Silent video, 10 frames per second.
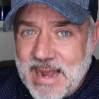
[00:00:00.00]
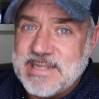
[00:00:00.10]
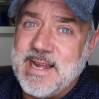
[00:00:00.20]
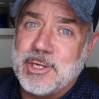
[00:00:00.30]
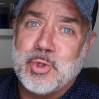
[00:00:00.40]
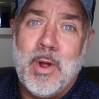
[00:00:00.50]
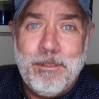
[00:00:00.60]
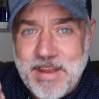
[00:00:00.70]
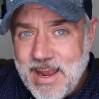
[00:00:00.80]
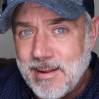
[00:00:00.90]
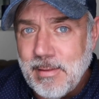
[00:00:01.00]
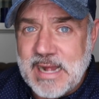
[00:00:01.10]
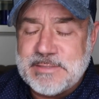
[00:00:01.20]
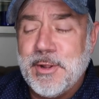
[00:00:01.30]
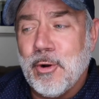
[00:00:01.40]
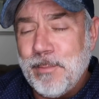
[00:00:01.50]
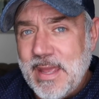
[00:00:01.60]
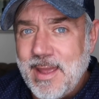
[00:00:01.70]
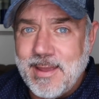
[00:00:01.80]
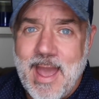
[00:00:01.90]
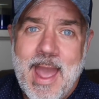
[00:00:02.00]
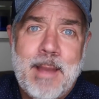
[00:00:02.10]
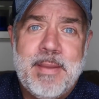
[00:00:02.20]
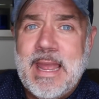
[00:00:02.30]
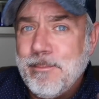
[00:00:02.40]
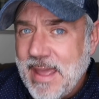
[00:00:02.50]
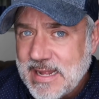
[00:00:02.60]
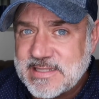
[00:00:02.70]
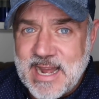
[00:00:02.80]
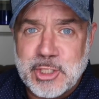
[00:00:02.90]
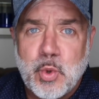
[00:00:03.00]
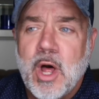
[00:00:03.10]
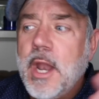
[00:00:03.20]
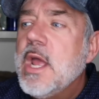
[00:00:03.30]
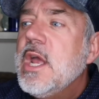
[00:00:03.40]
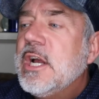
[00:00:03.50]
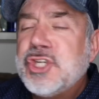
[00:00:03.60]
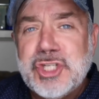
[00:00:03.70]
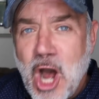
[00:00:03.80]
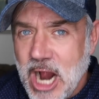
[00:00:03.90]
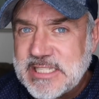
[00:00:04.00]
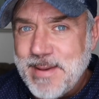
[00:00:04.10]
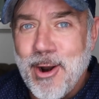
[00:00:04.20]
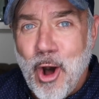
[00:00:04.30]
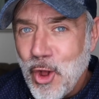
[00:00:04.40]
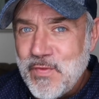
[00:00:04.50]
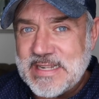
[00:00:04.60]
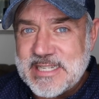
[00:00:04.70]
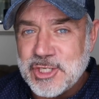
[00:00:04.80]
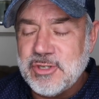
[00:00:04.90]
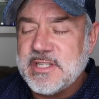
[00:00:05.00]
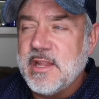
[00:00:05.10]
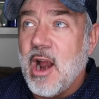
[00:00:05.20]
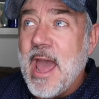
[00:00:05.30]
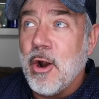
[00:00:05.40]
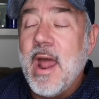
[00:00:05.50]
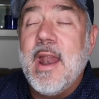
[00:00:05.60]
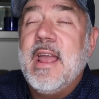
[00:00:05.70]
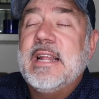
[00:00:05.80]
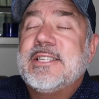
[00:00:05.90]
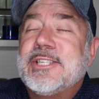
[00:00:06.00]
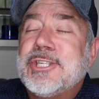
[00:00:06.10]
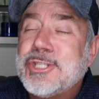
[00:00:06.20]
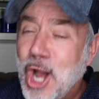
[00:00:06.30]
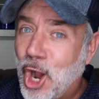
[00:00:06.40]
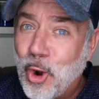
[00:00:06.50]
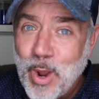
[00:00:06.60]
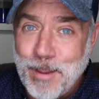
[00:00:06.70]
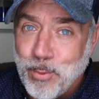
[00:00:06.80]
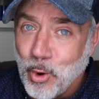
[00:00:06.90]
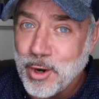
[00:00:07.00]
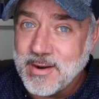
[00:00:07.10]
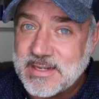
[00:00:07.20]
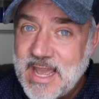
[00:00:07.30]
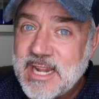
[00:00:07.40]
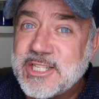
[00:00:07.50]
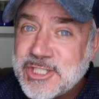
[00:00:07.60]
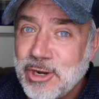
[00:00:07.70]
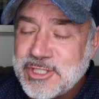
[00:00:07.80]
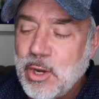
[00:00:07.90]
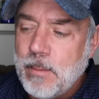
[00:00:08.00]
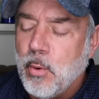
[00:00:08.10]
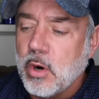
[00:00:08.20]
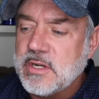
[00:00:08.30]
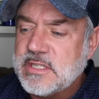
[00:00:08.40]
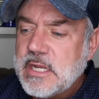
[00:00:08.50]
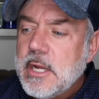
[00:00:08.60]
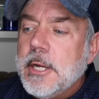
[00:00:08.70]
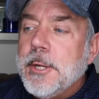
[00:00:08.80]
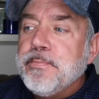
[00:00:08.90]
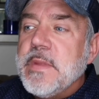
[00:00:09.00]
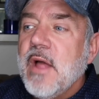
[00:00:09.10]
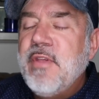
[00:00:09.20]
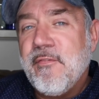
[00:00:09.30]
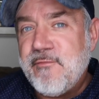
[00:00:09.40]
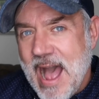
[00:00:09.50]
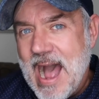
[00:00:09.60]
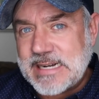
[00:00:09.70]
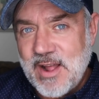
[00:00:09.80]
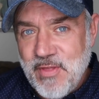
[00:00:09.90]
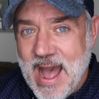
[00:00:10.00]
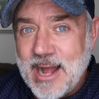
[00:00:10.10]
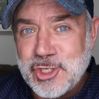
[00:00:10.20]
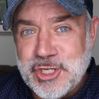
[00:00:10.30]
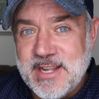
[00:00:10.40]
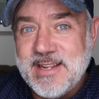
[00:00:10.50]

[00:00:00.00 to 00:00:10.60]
bisexual and being a lesbian or being gay and being pansexual, and she talks about all these issues in there, and it is so important. It is so, so important. The fact that